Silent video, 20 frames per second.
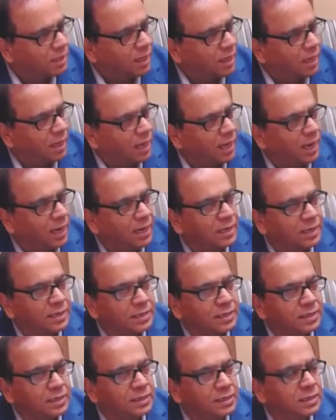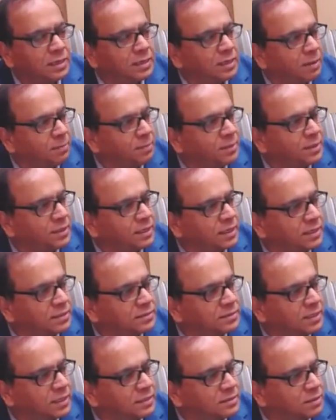and Indian
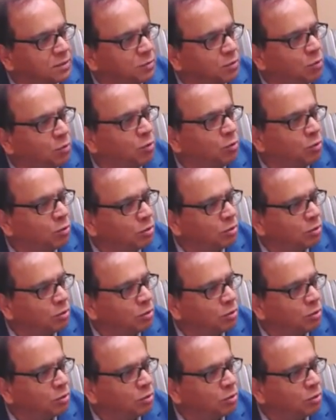Americans as a whole